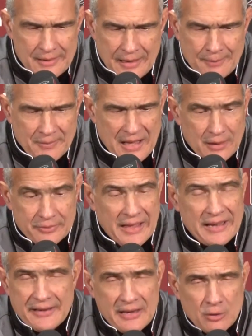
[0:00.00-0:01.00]
I'm not
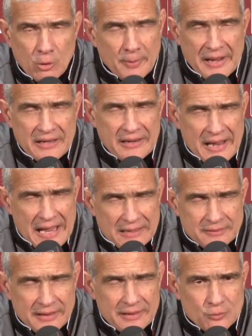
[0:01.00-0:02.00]
that egomaniac
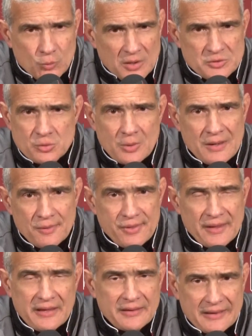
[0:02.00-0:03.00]
that runs around
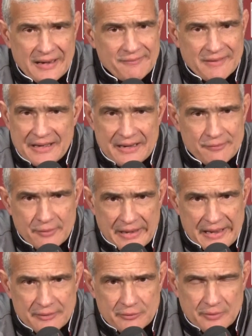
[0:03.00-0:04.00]
thinking that I've got
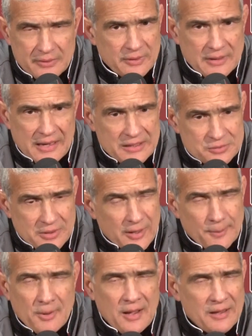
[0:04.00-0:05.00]
every answer. On the contrary,
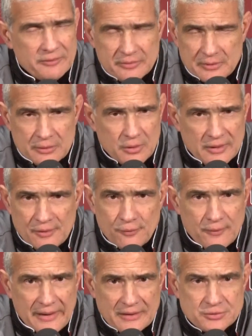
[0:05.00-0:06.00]
I'm constantly looking
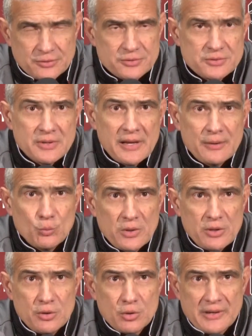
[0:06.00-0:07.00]
for answers. And
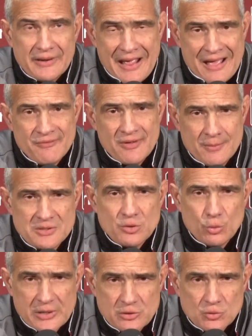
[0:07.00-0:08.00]
when you can have him as a
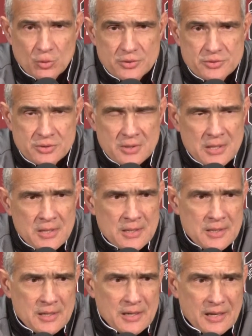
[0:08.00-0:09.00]
resource,
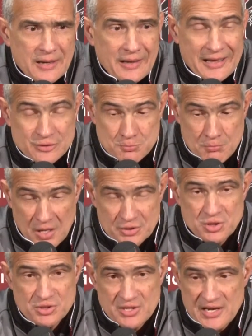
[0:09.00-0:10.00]
as
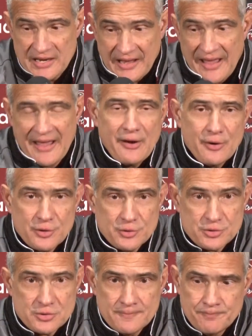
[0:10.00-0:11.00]
much as he
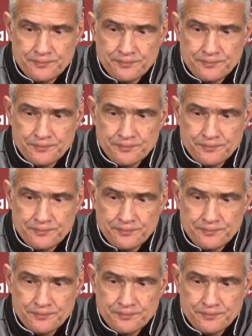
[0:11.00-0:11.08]
cares